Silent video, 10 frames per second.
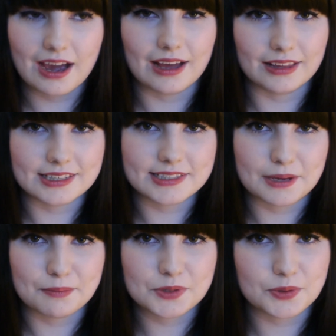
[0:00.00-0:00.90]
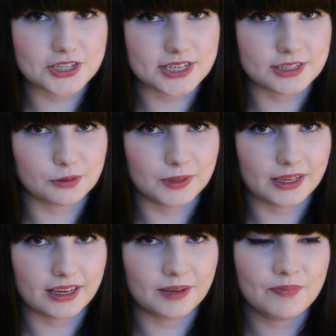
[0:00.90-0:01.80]
and The Sims, which I still
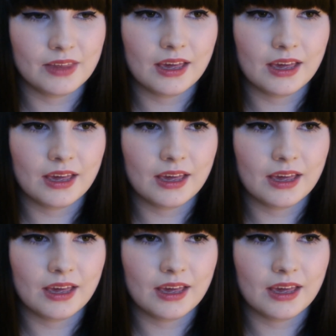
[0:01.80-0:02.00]
play,